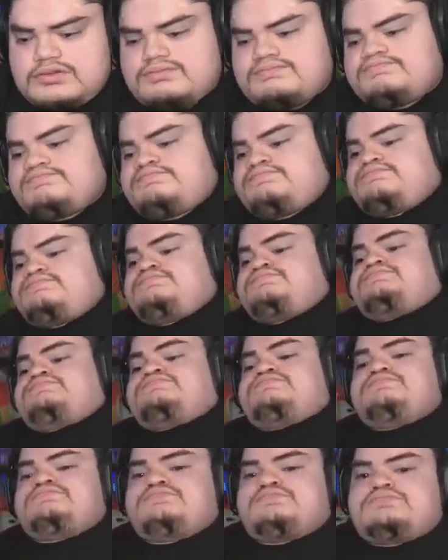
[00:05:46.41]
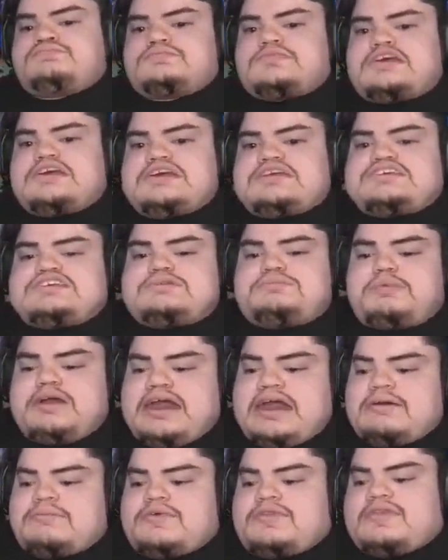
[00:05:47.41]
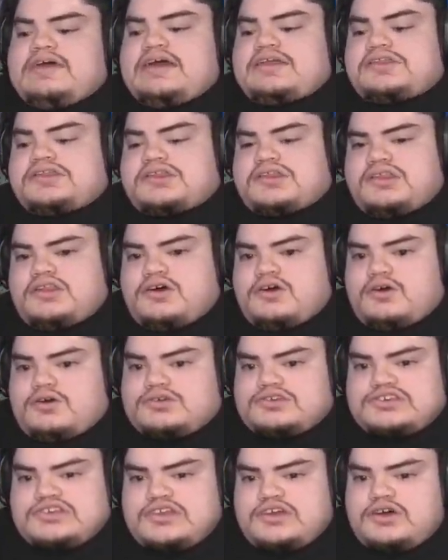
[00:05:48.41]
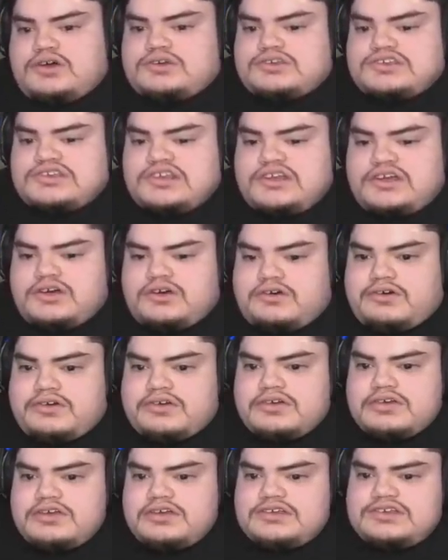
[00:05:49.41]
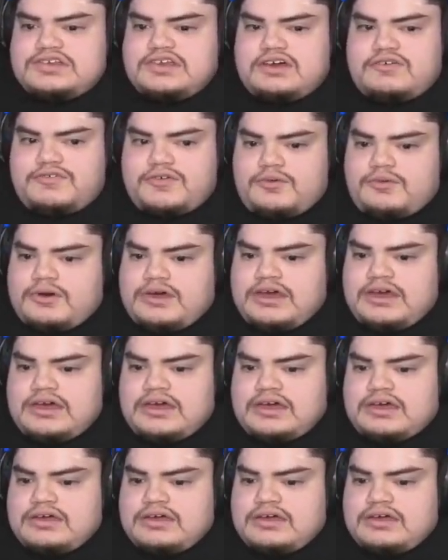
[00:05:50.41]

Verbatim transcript: Mmm, he is spamming that slow, slow, slow stuff away.